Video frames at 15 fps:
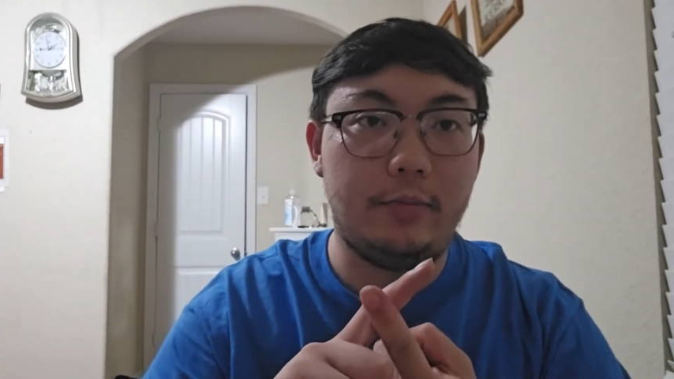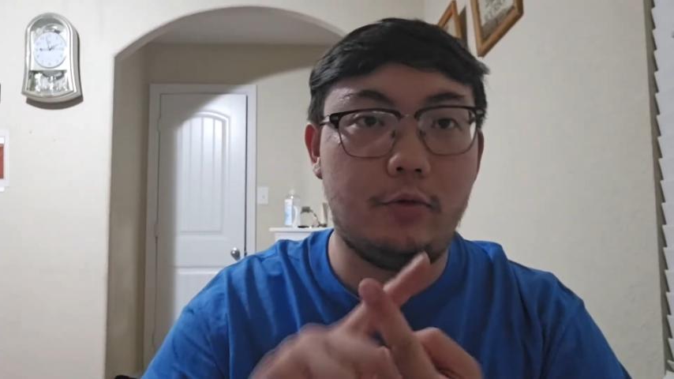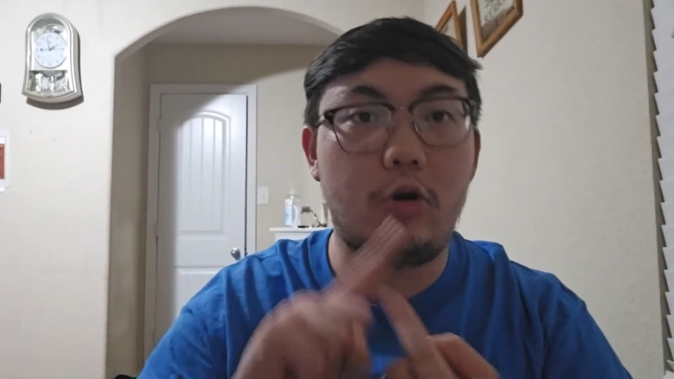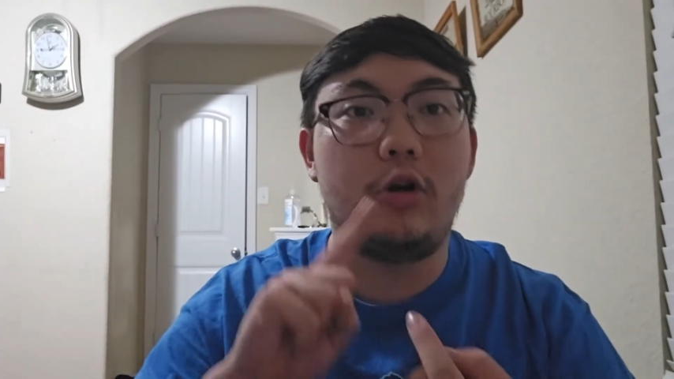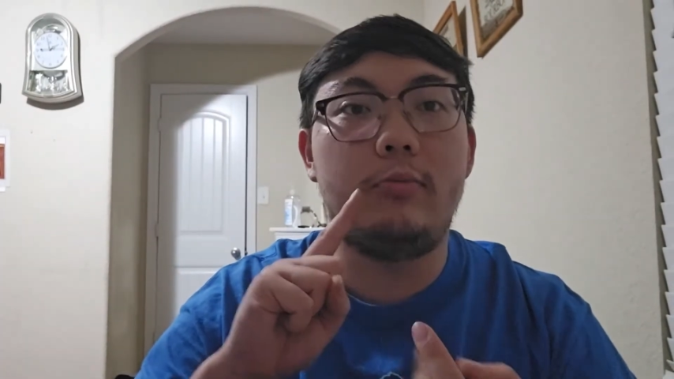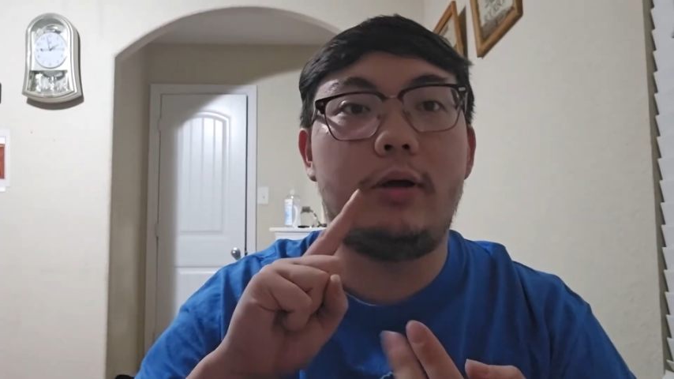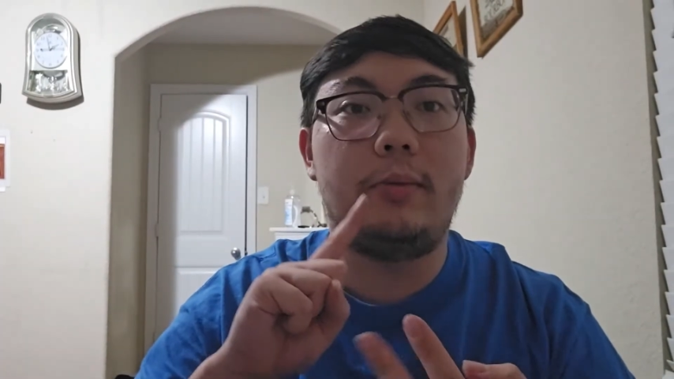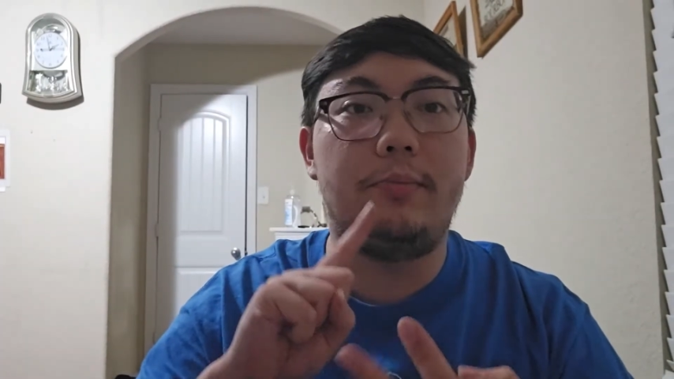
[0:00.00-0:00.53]

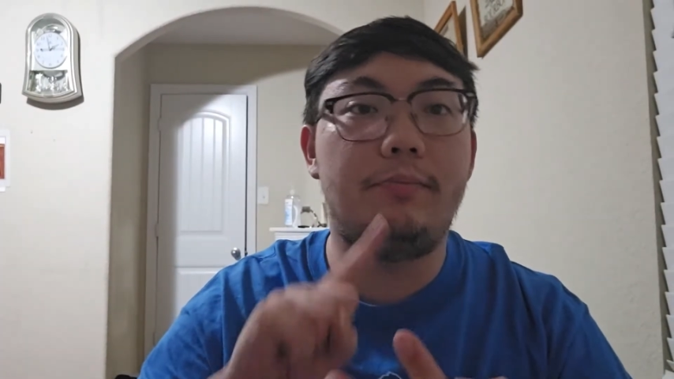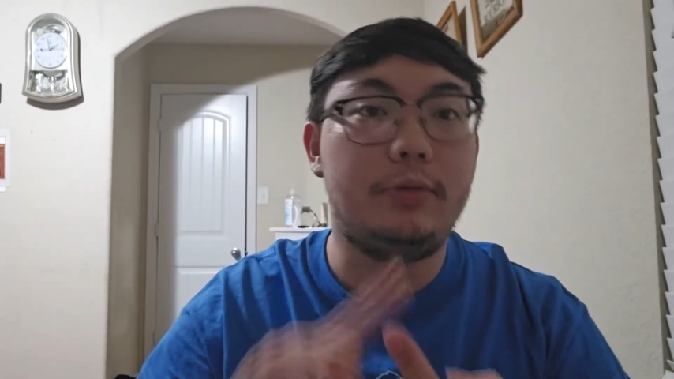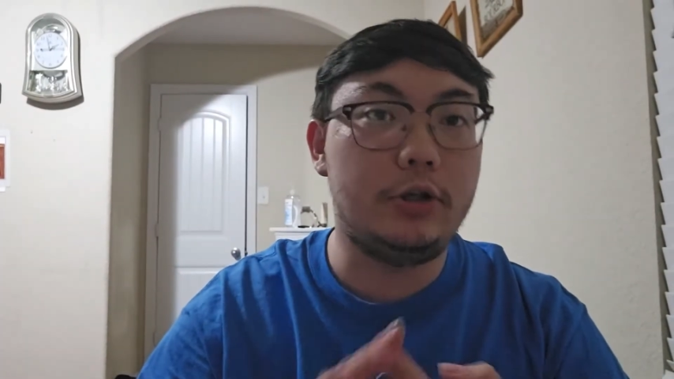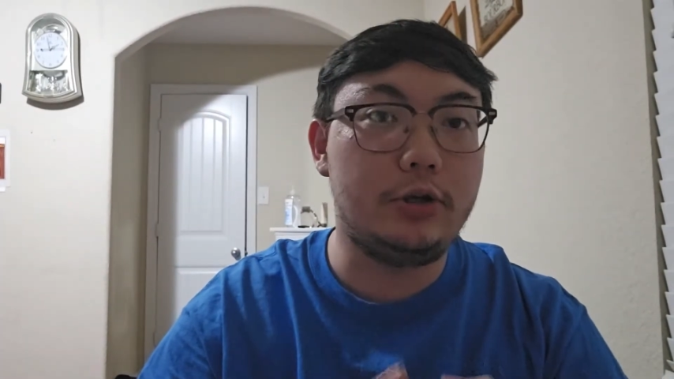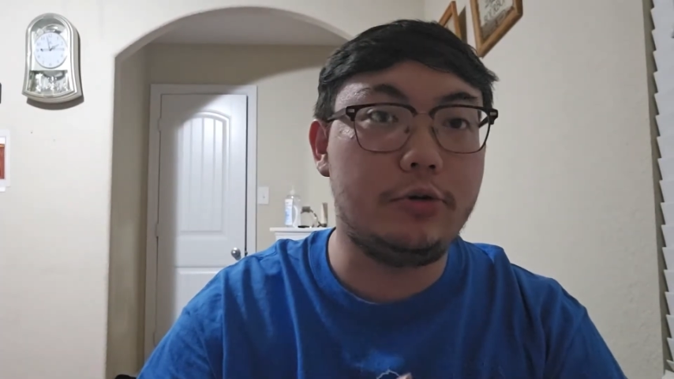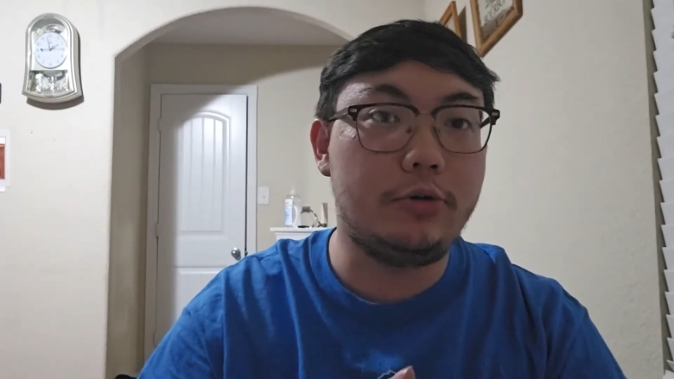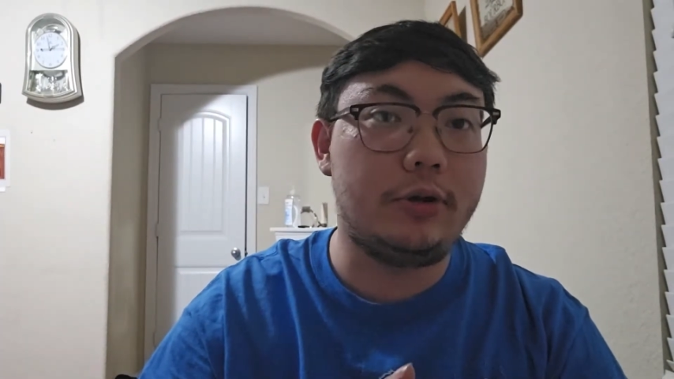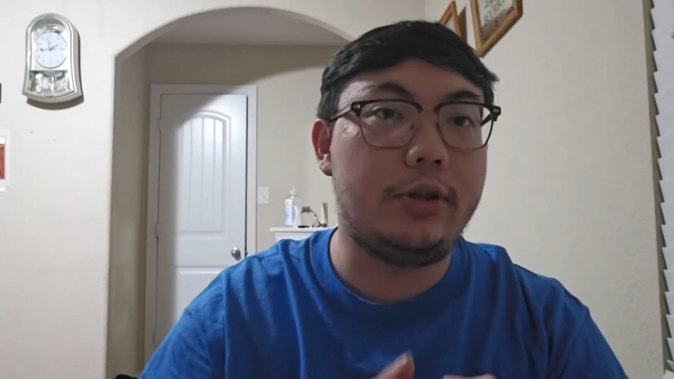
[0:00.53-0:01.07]
Pokemon
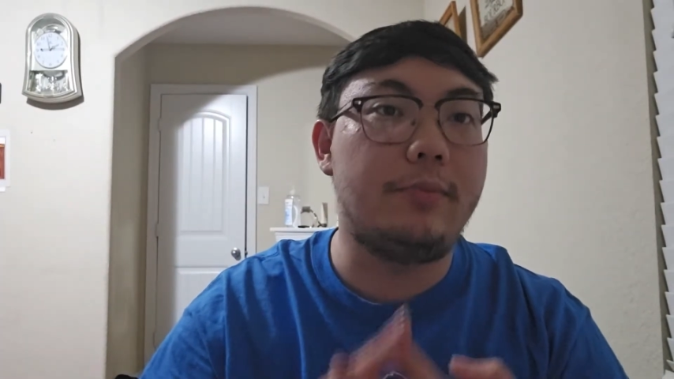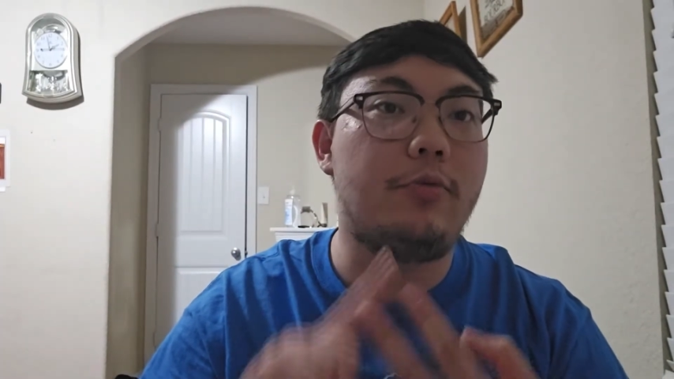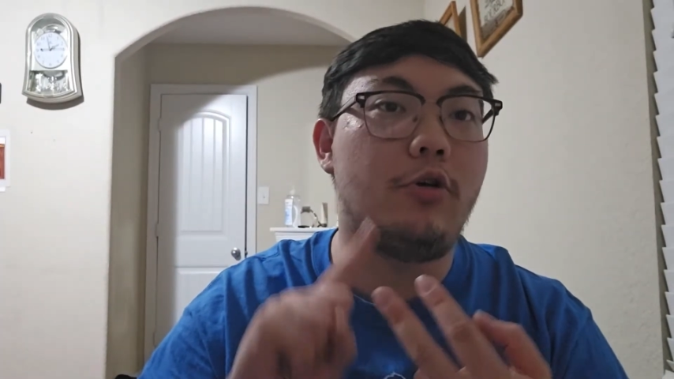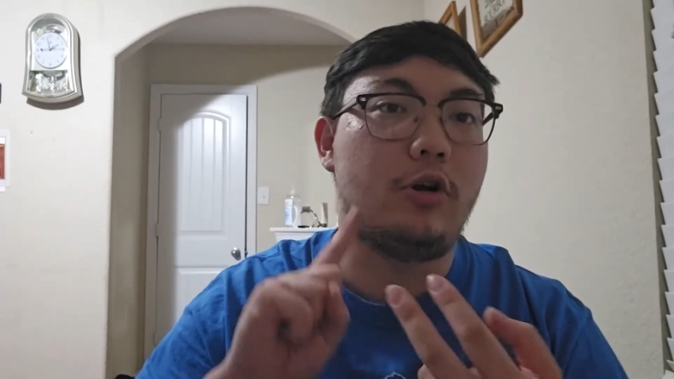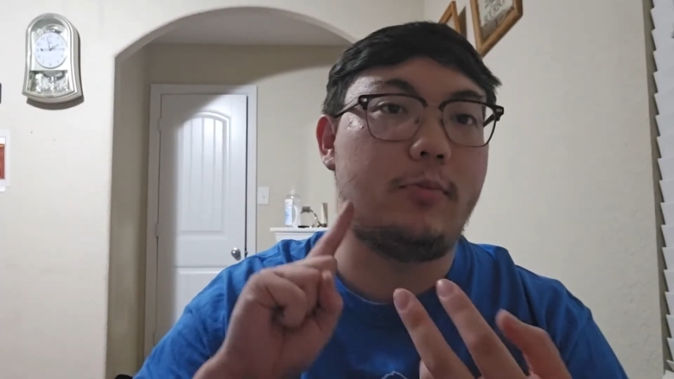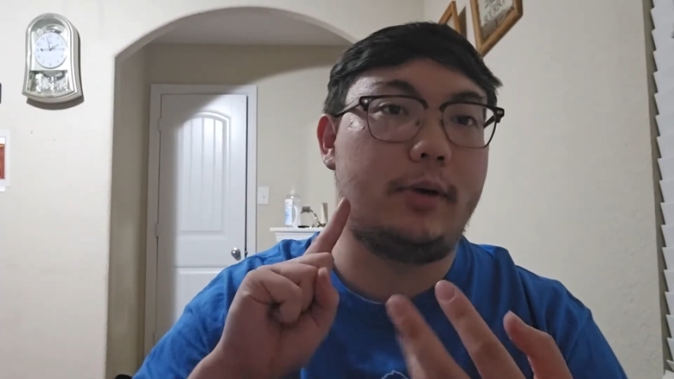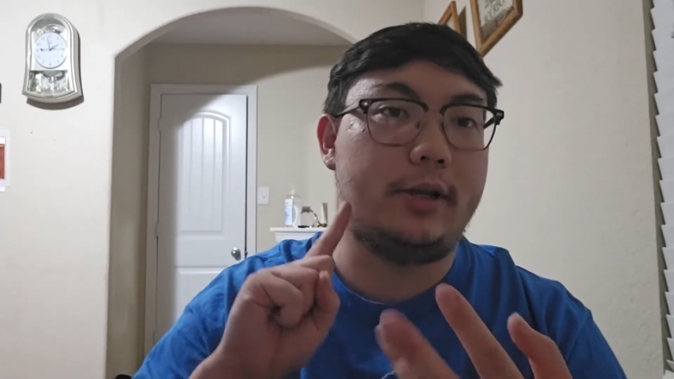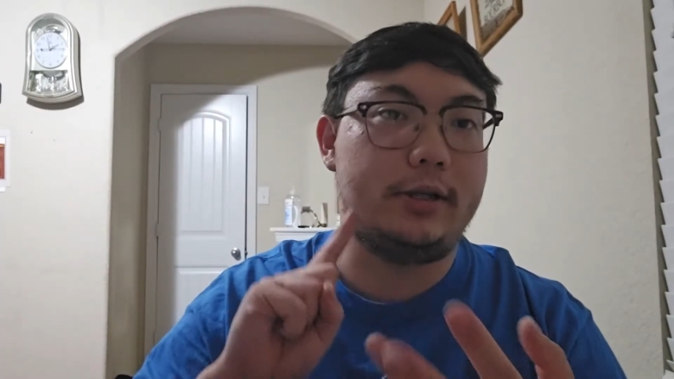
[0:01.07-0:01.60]
Blue, and then
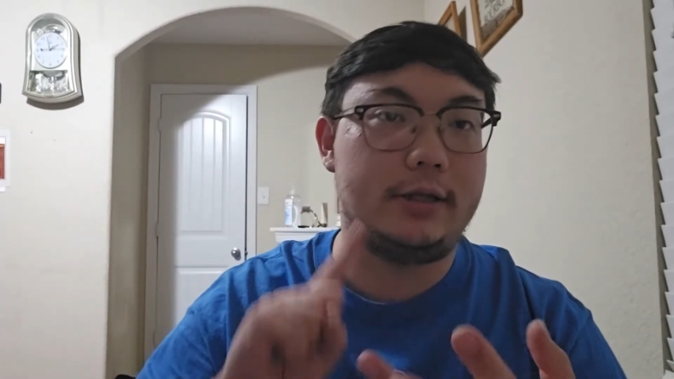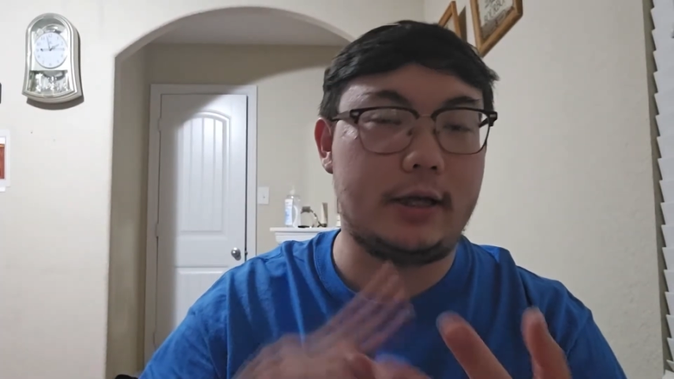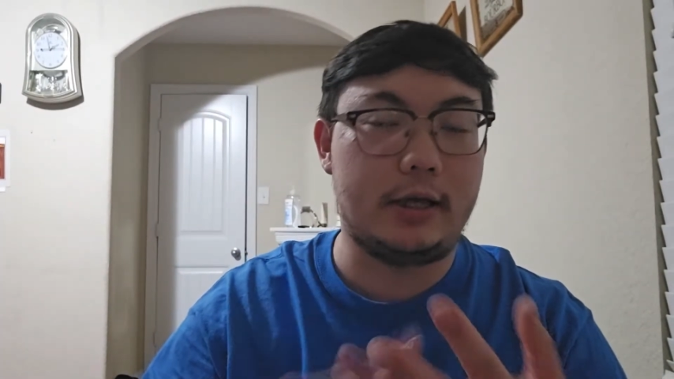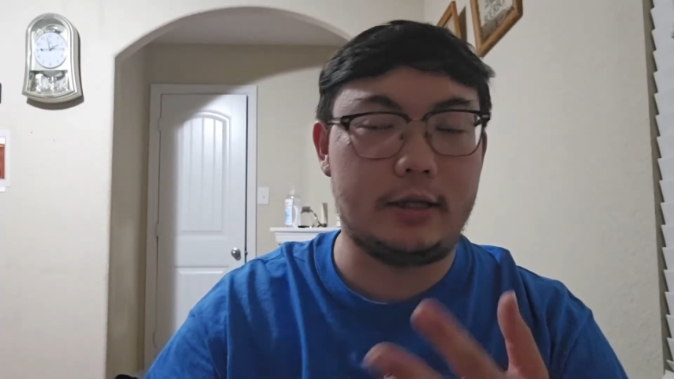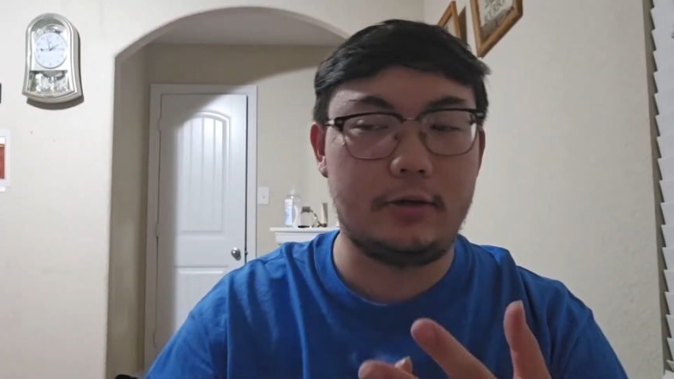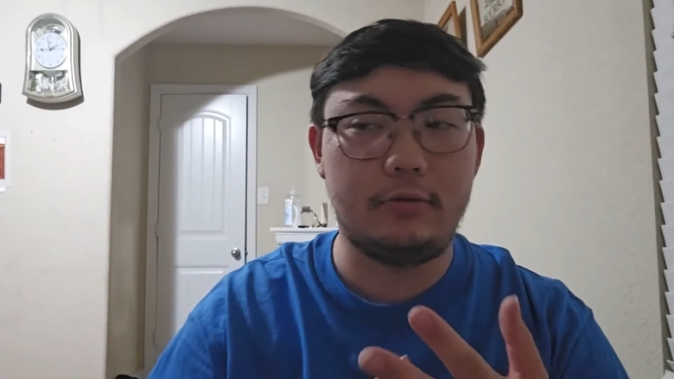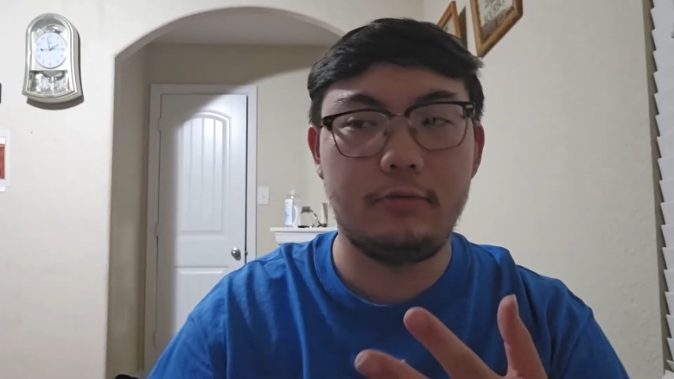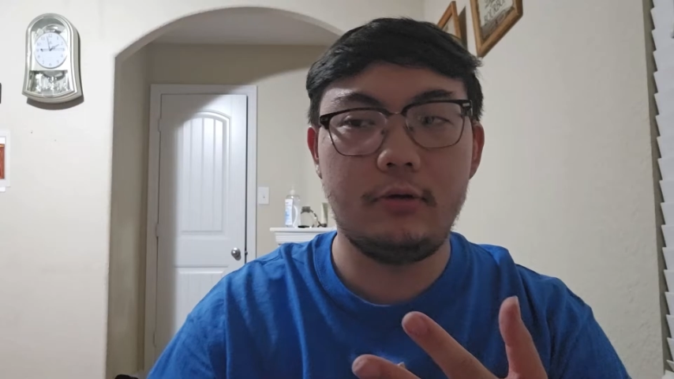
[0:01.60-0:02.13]
Pokemon
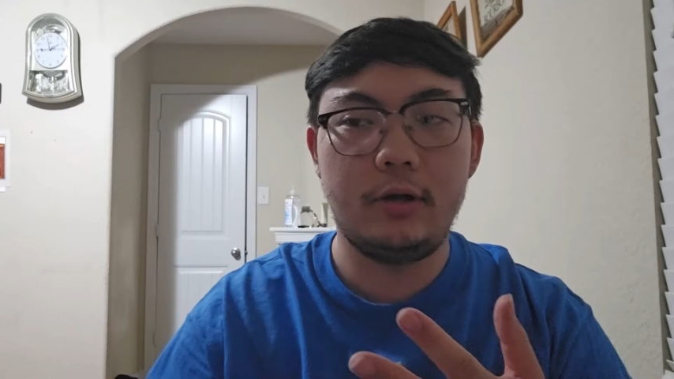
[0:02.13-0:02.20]
Yellow.